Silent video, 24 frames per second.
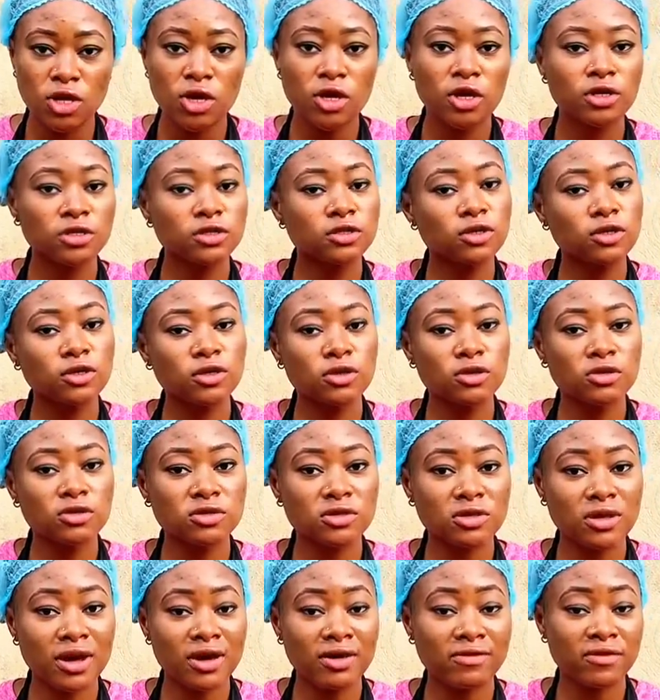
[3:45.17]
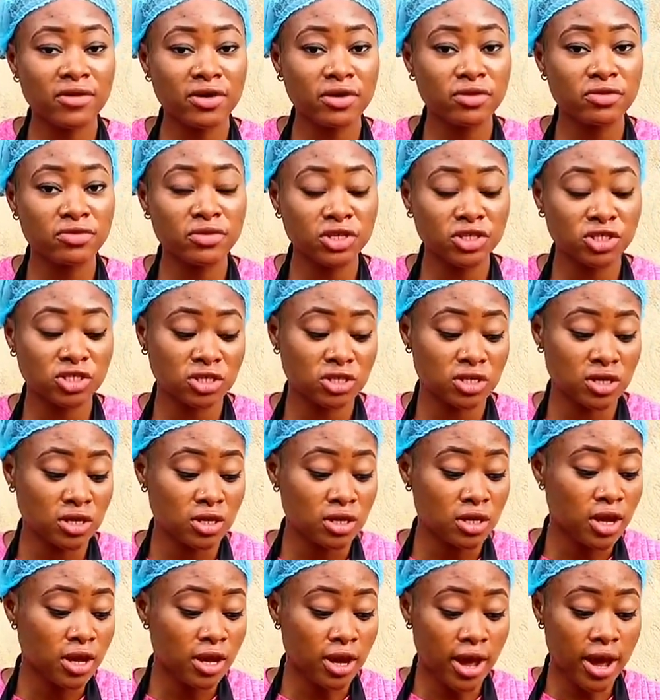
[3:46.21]
Cloves are very rich in
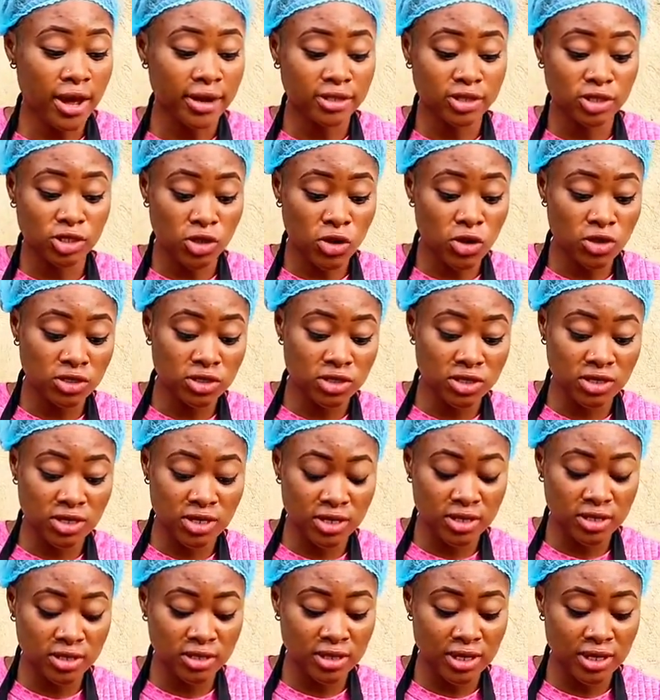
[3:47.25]
antioxidants